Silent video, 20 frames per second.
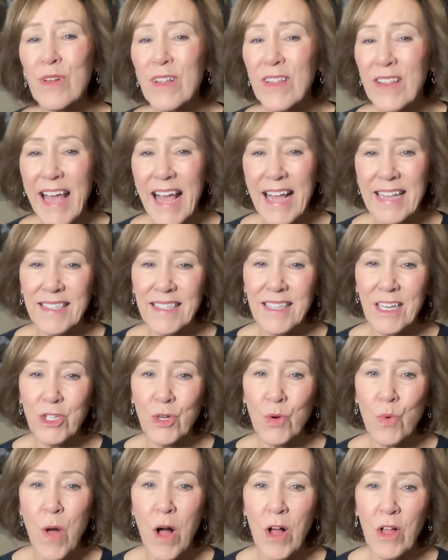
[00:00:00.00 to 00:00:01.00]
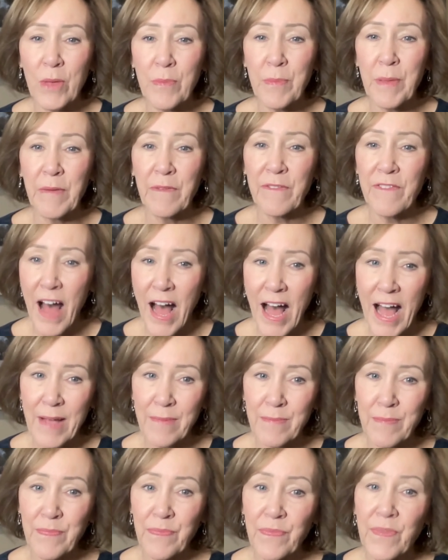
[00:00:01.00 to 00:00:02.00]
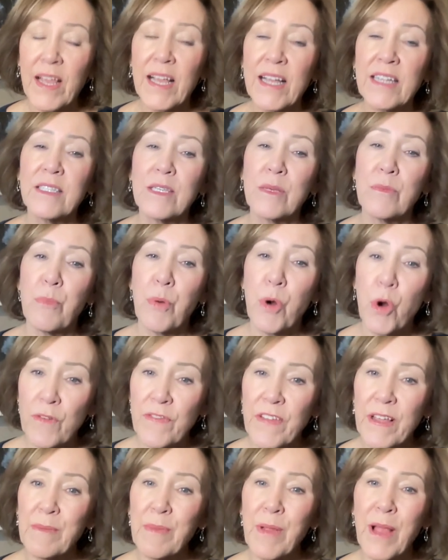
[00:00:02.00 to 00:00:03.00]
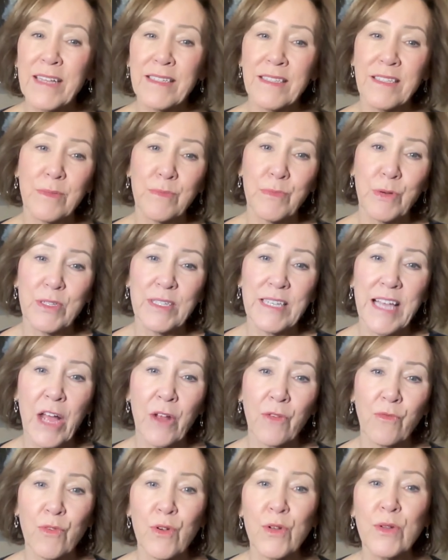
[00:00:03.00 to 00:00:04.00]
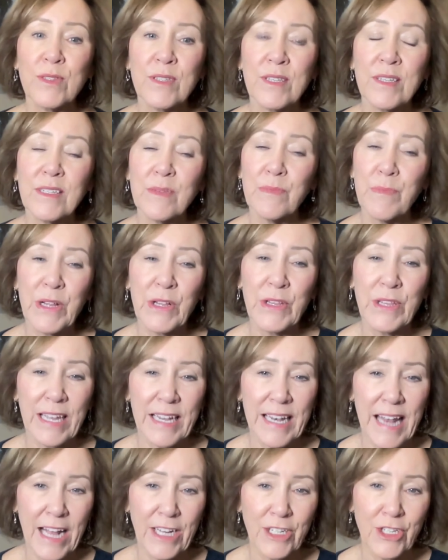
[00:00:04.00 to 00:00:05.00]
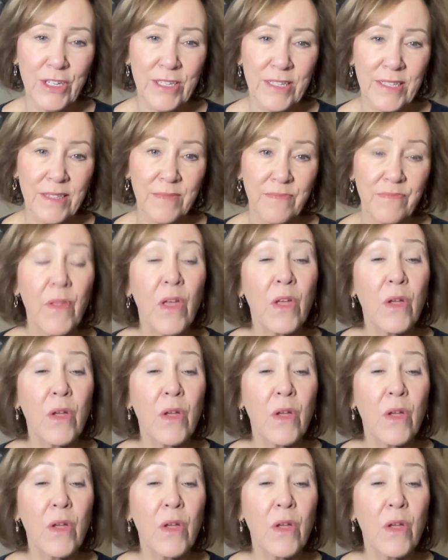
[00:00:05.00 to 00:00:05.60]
really has such a welcoming vibe. It's the perfect place to put down roots and to build connections.